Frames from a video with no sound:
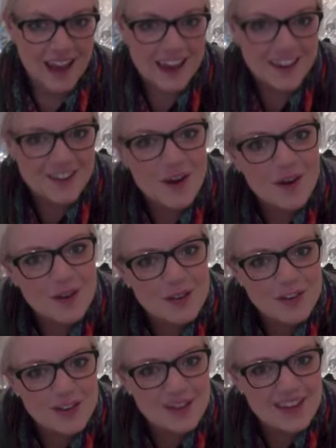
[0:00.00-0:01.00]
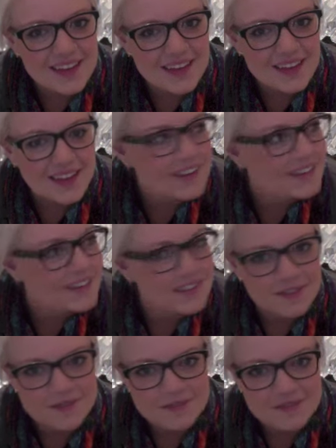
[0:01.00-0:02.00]
And you know who did
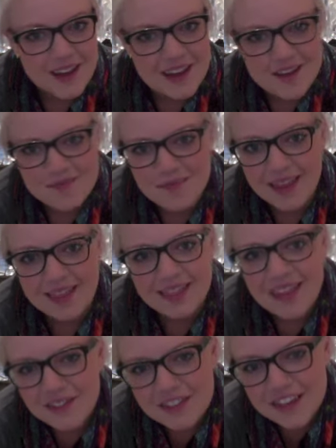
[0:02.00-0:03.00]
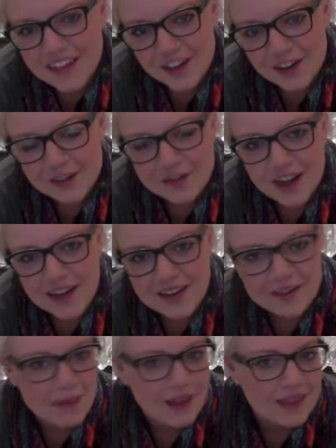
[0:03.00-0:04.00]
this? My lovely girlfriend
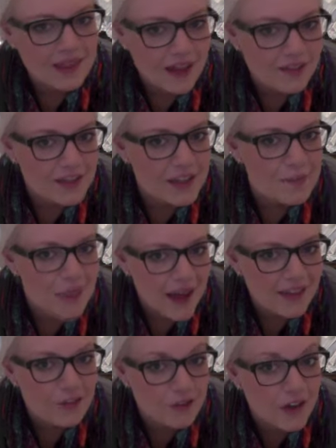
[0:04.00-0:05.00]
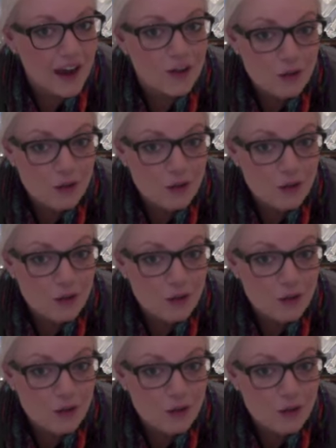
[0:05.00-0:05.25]
and my lovely best friend,